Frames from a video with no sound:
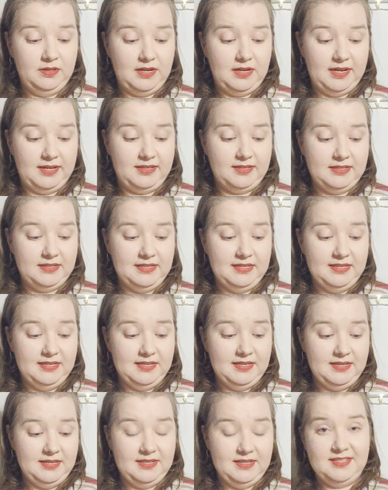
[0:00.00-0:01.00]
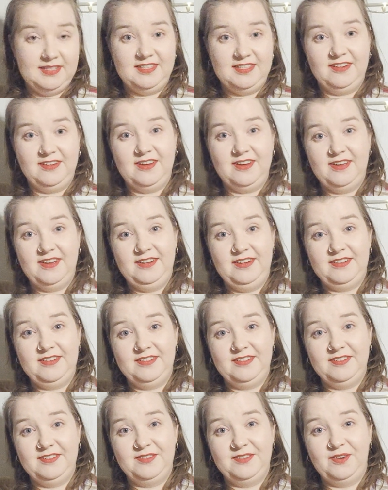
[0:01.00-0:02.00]
Like, it's the
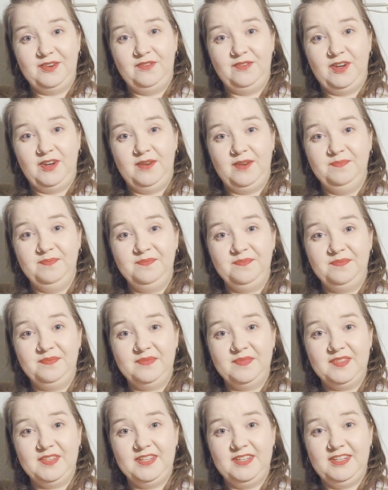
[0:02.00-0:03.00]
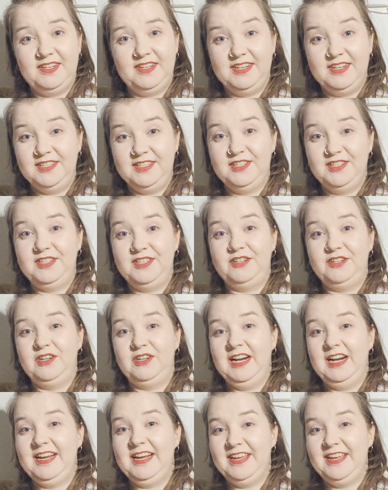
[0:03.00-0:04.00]
kind of
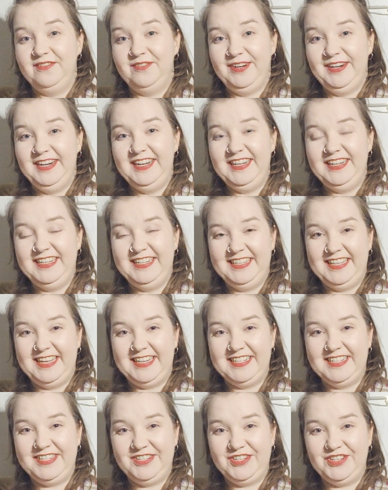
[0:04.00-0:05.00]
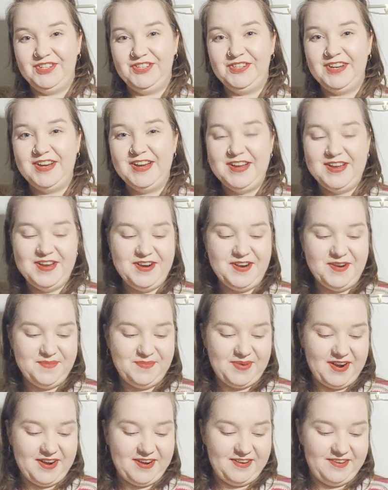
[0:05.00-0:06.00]
necessarily evil that's just
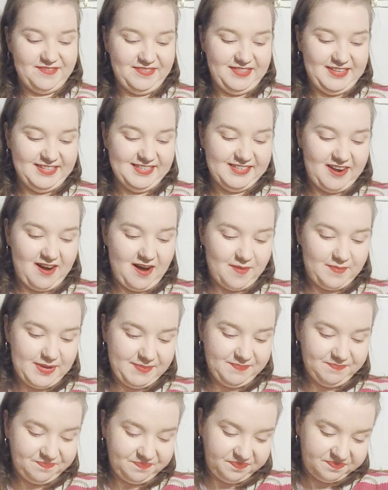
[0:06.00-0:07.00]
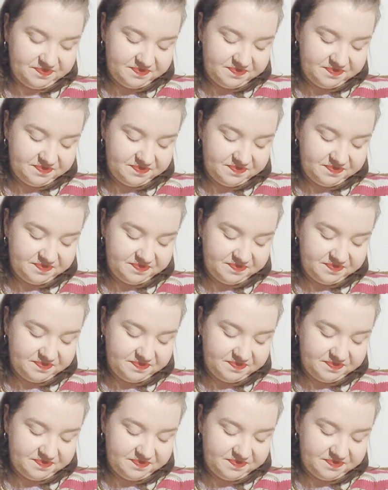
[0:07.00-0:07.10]
part of this hobby.